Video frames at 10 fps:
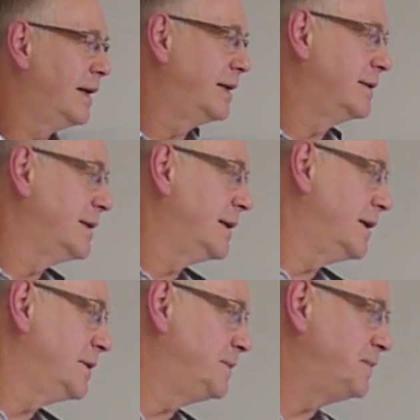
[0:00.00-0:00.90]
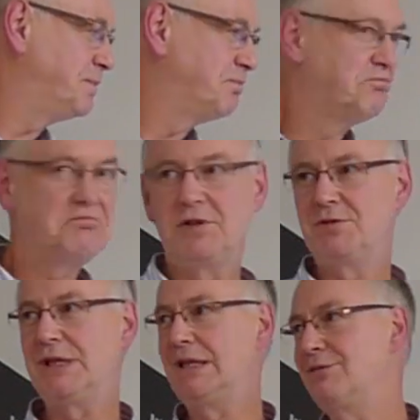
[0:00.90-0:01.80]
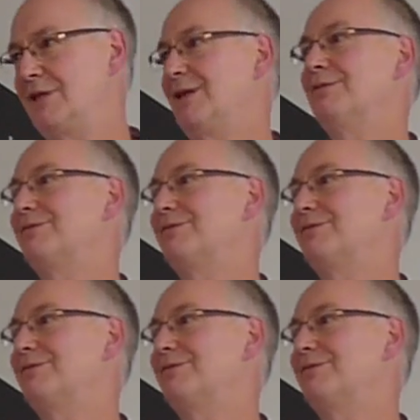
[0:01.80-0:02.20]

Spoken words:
And you've seen the result,